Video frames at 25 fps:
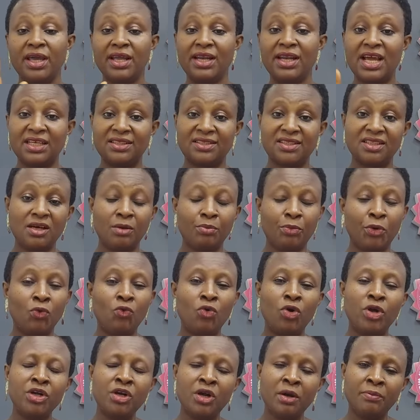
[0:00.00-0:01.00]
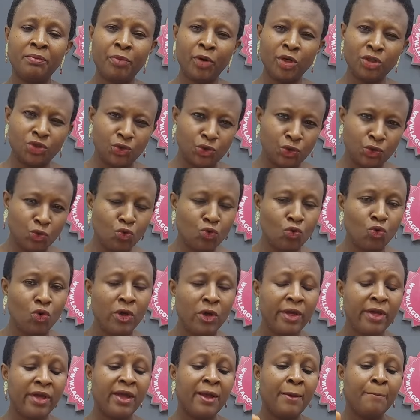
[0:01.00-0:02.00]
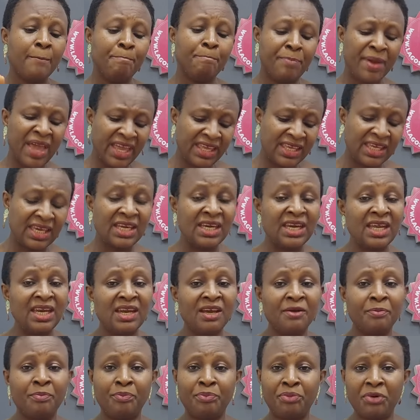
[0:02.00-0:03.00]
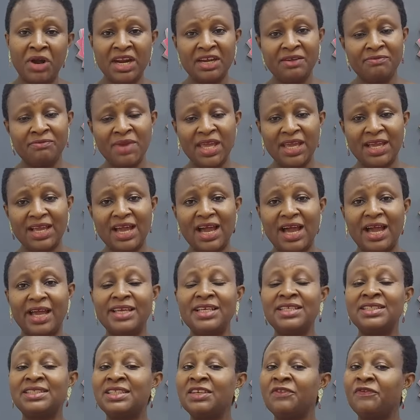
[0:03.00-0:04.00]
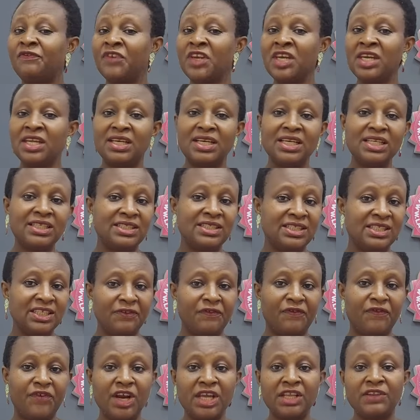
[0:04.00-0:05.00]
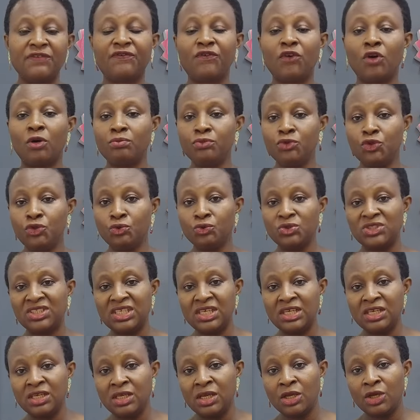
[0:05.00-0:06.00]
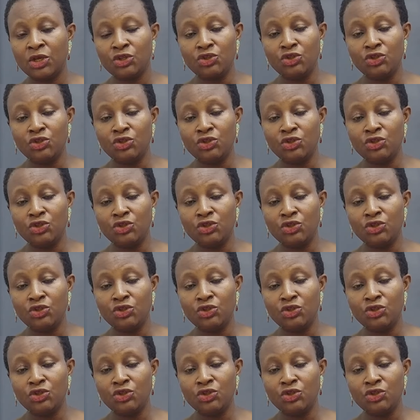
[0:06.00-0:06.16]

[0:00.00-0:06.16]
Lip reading: That's number one. Number two, baking in a bread maker is infinitely different from using